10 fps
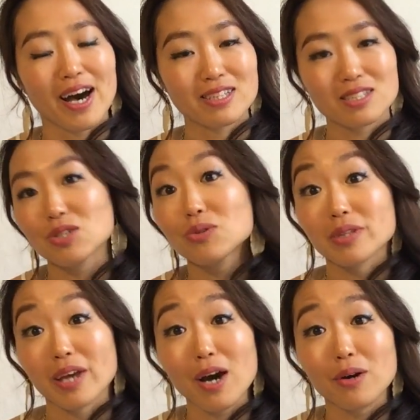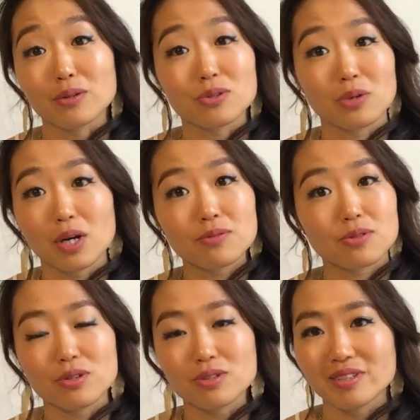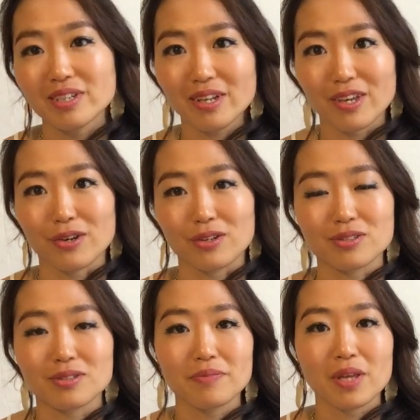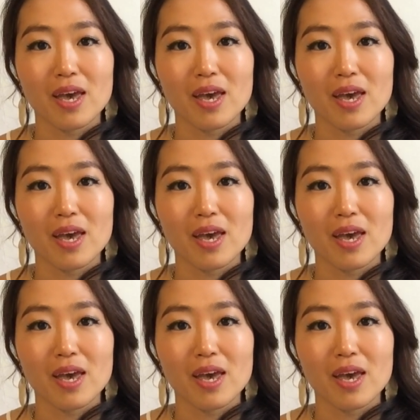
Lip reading: until now, 12, 13 years.